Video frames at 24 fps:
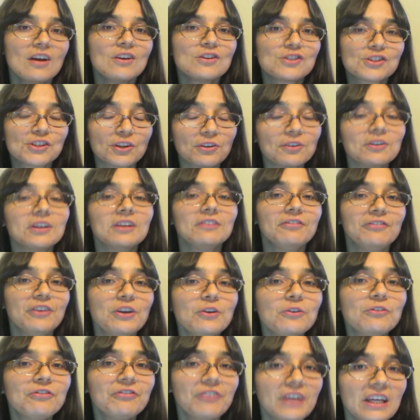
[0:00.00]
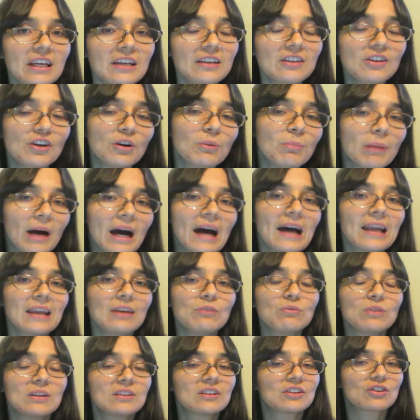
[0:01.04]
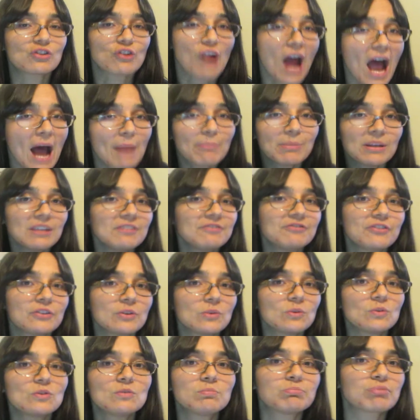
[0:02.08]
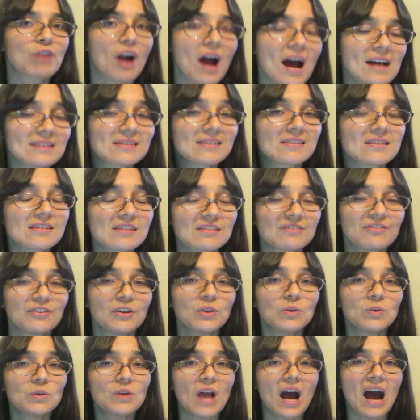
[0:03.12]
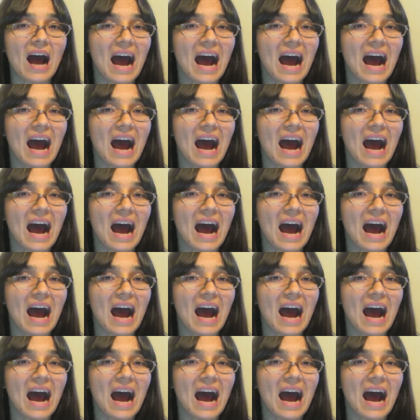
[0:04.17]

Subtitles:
So if you feed your body with crappy food, processed food,